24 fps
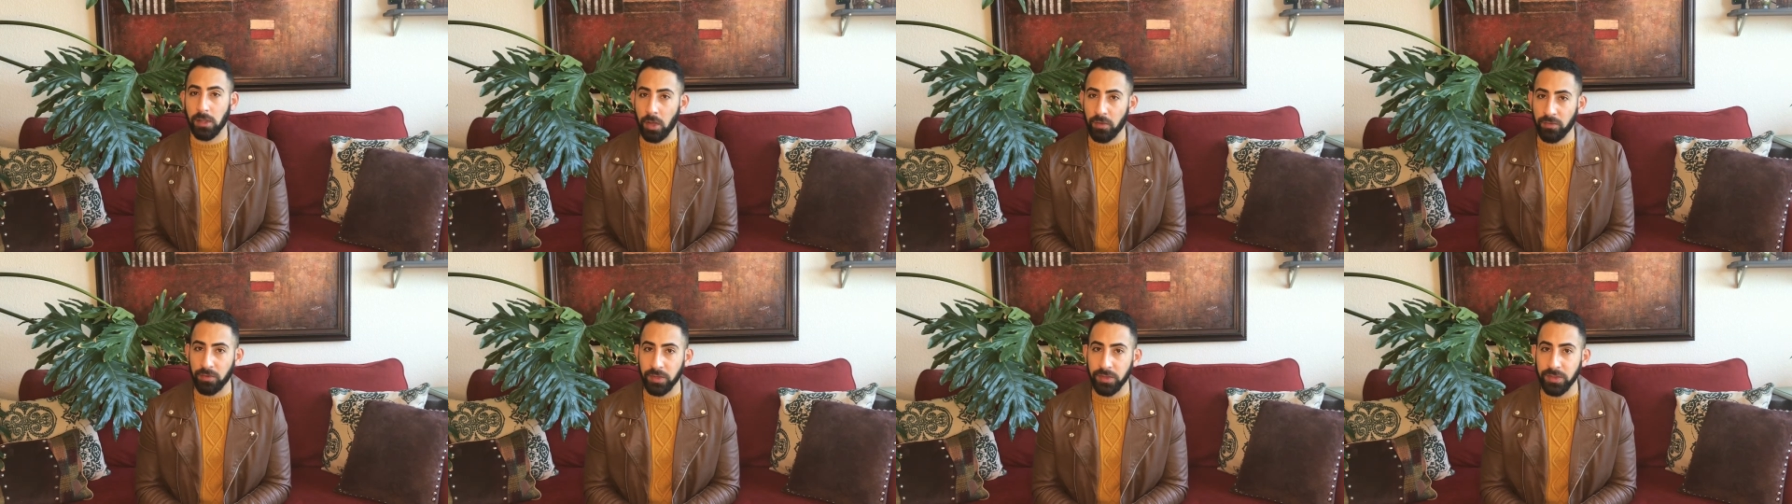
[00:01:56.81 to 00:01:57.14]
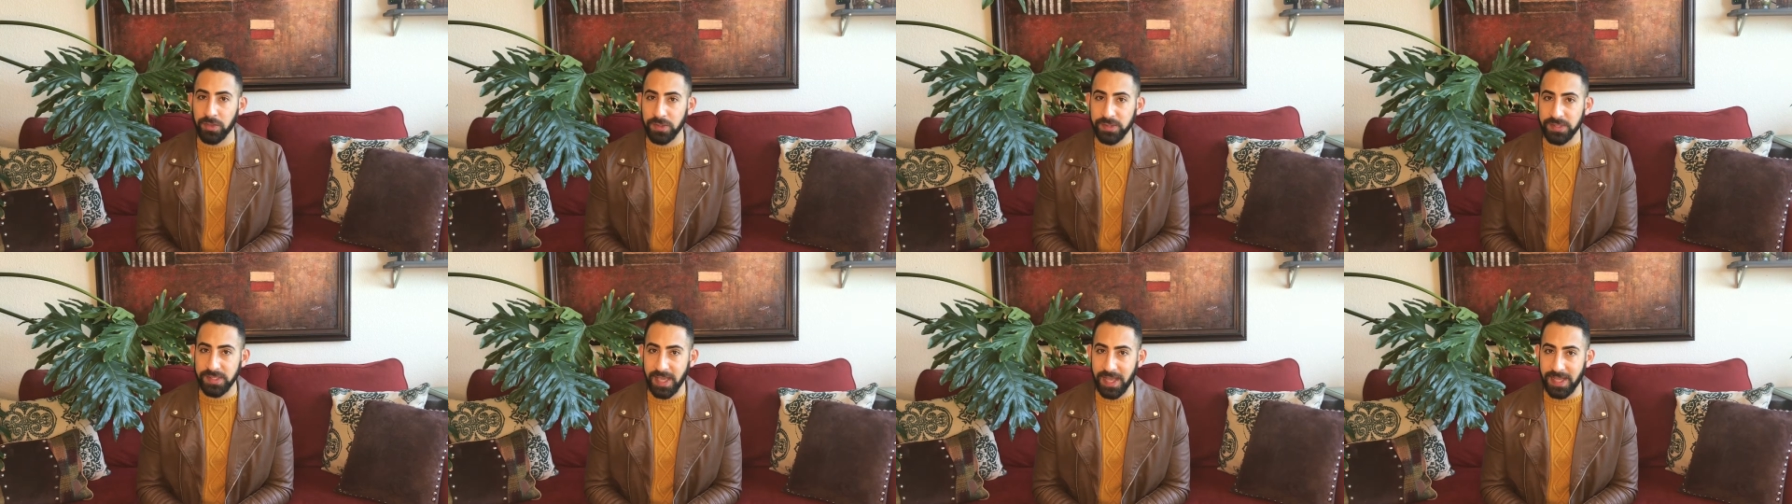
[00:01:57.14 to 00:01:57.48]

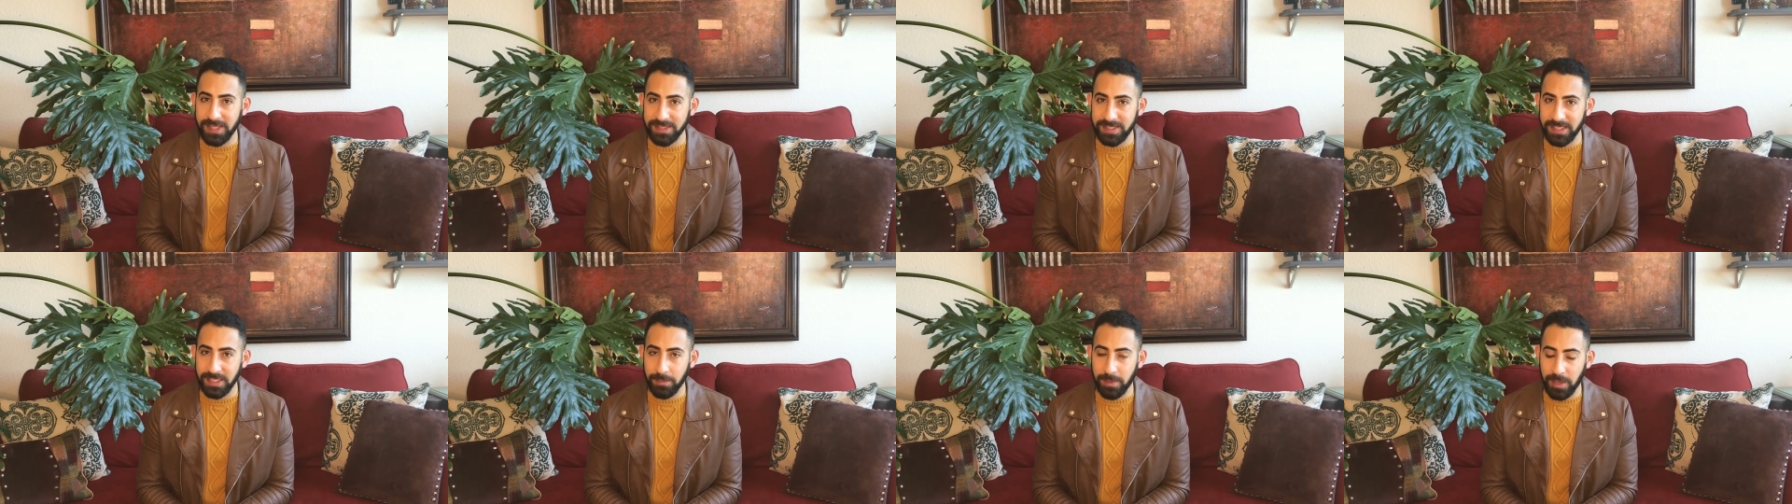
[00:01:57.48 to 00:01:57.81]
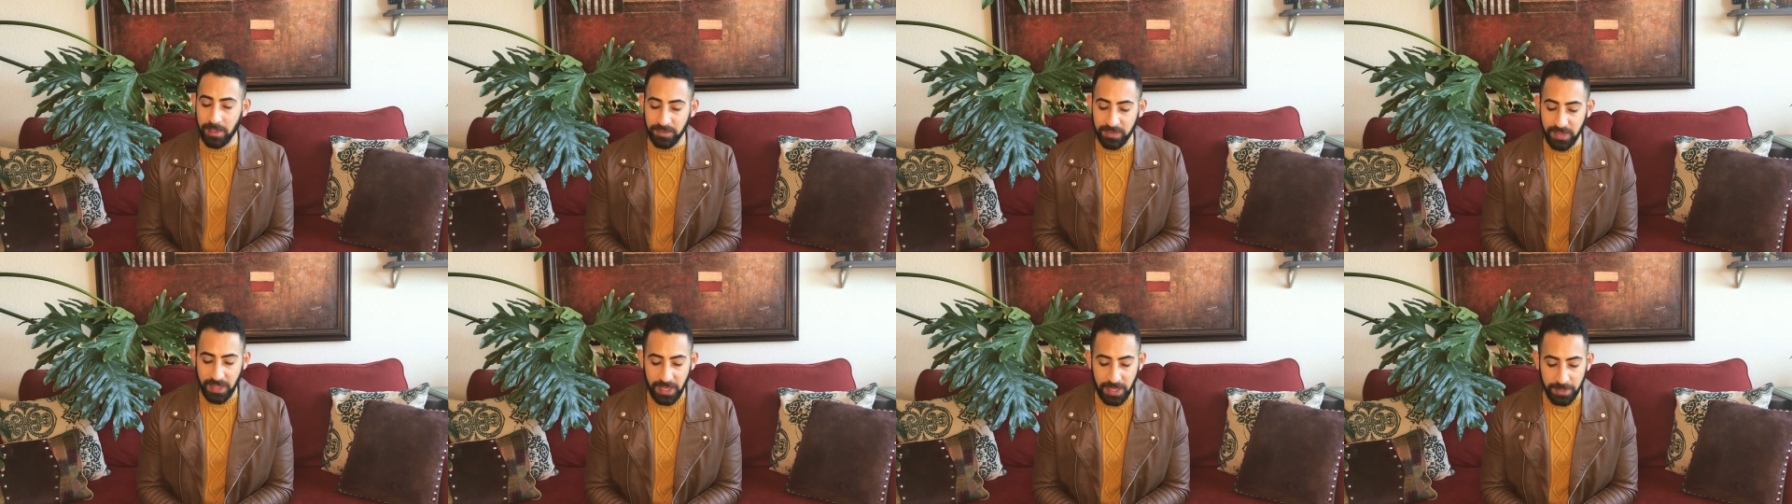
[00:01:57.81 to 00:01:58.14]
overenthusiastic
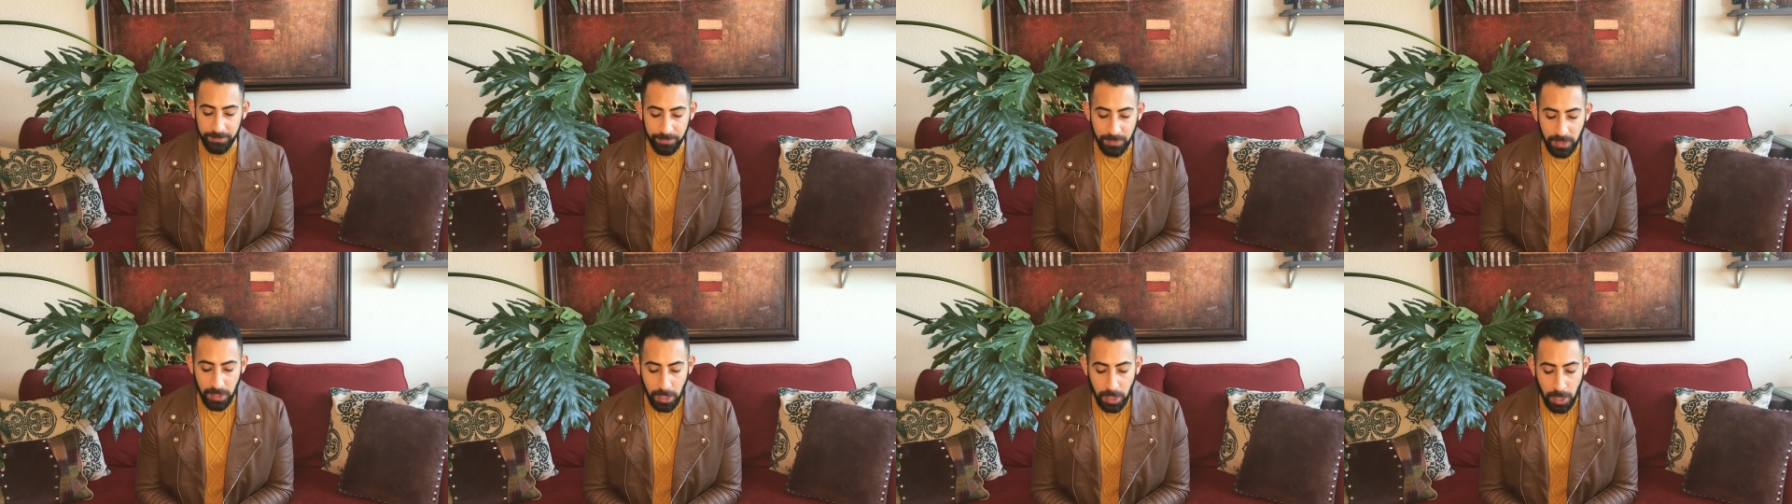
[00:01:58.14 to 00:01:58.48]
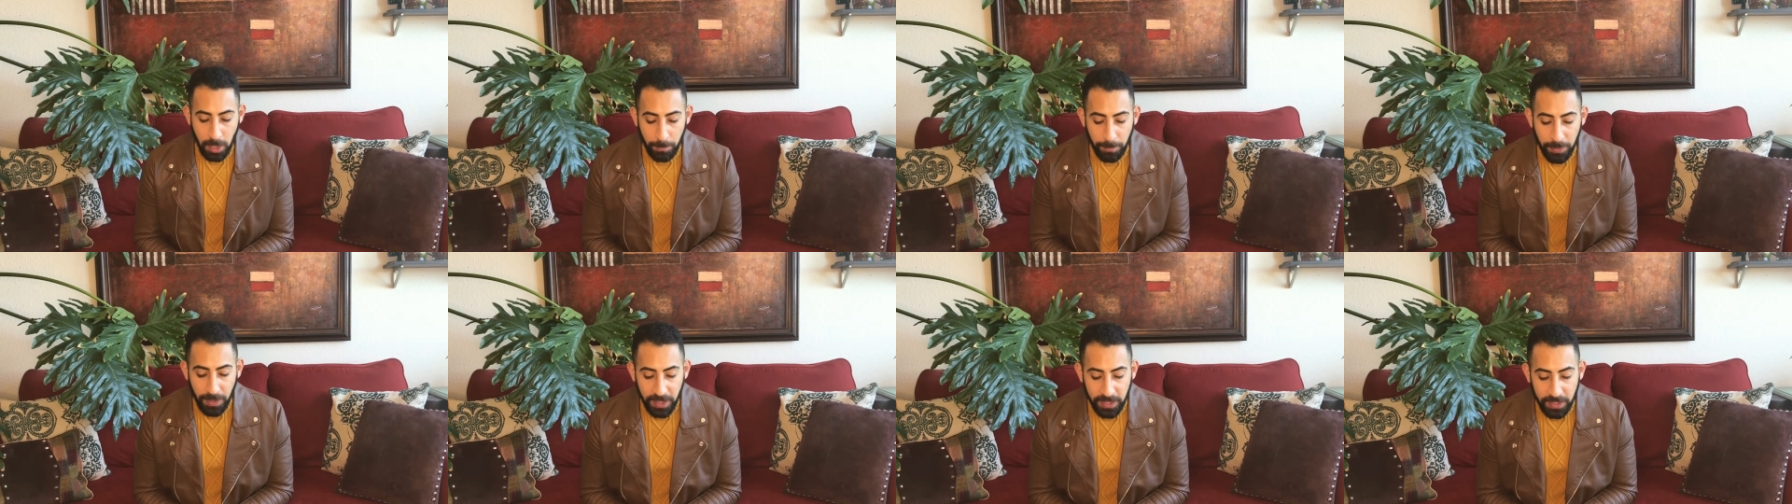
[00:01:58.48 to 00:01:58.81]
about that,
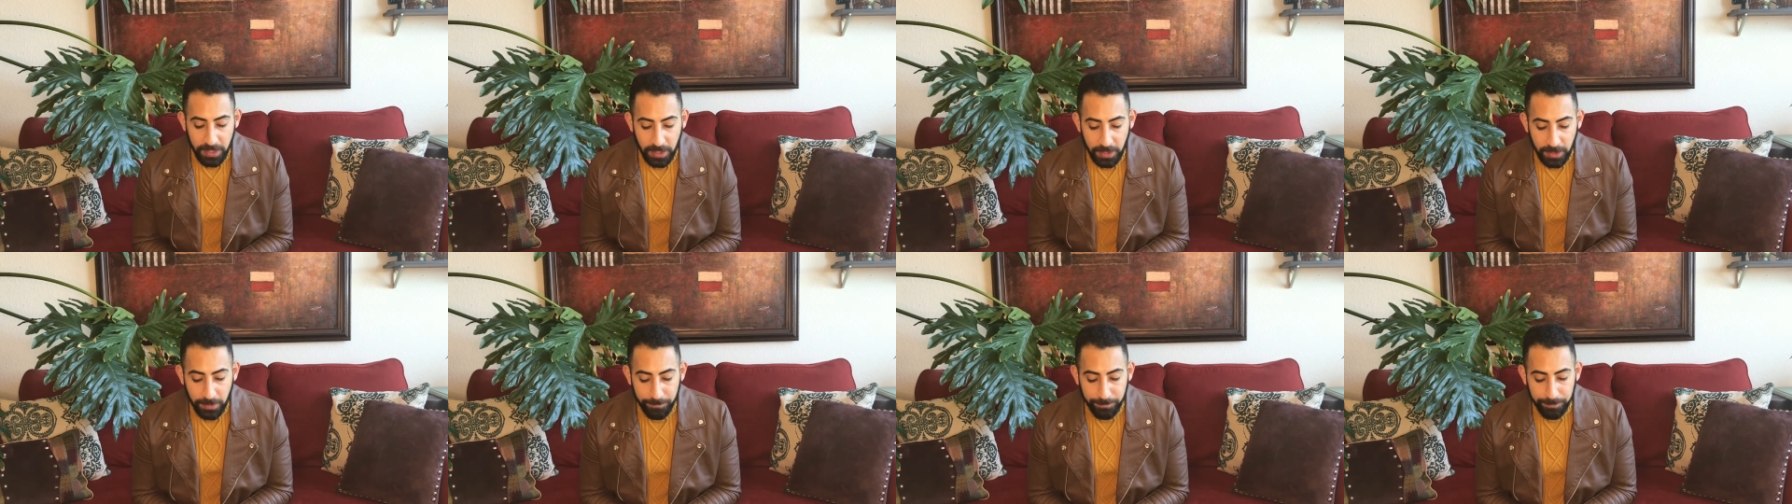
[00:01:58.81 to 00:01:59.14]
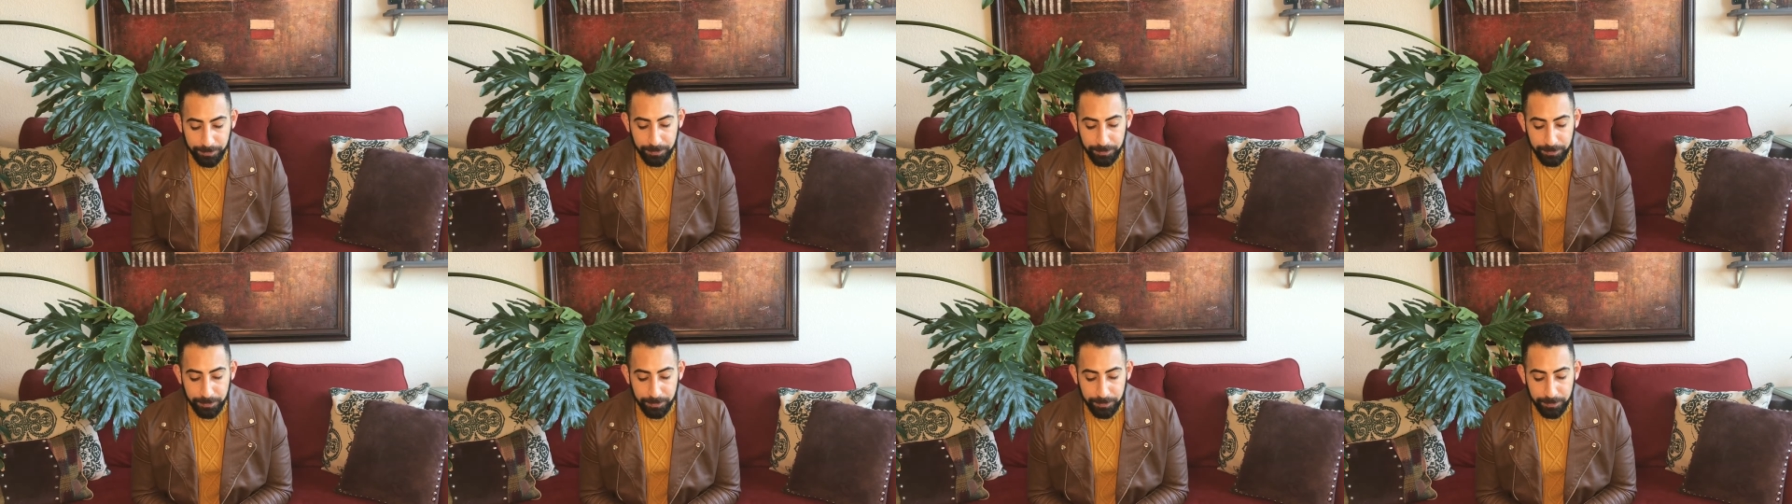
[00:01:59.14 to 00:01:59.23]
but